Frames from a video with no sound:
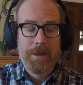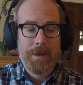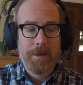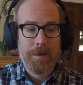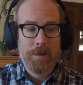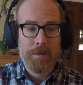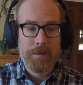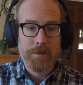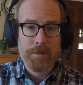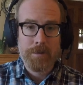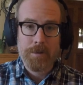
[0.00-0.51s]
It
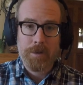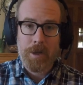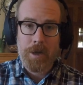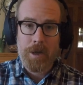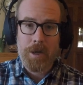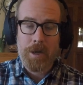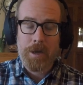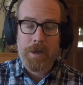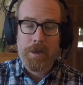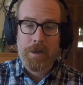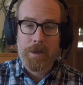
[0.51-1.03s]
goes
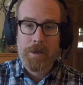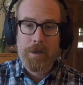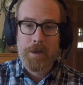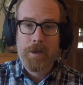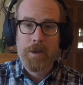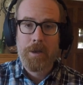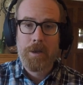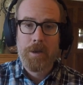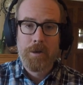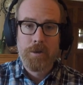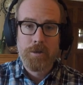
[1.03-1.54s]
long,
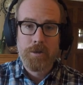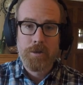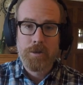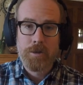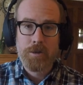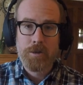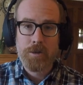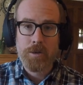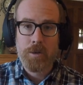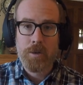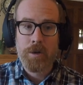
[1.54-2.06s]

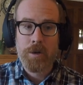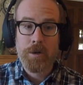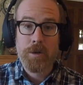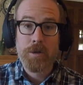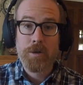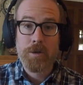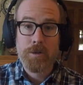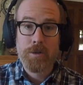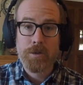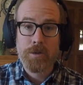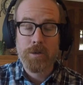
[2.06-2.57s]
short,
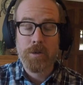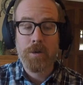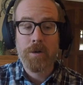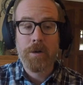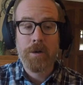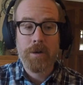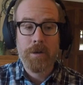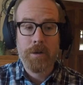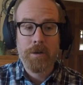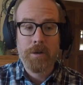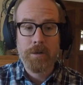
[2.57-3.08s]

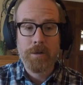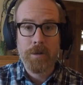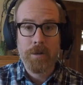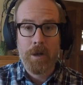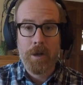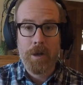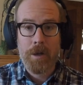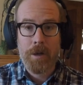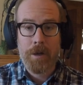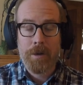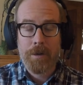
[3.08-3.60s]
short,
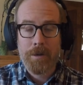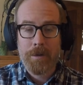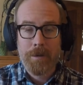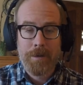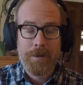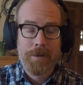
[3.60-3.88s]
long,